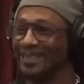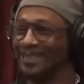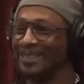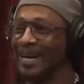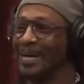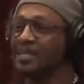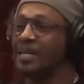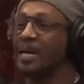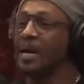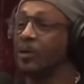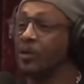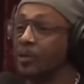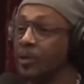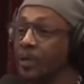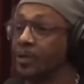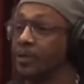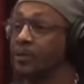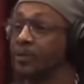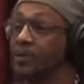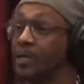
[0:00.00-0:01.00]
That's how you
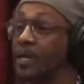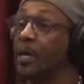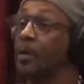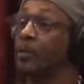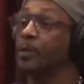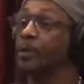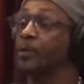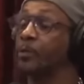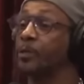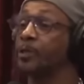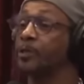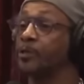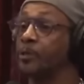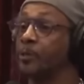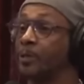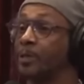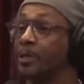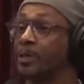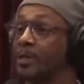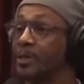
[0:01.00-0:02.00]
understand what a
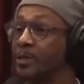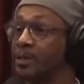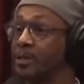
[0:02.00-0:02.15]
ritual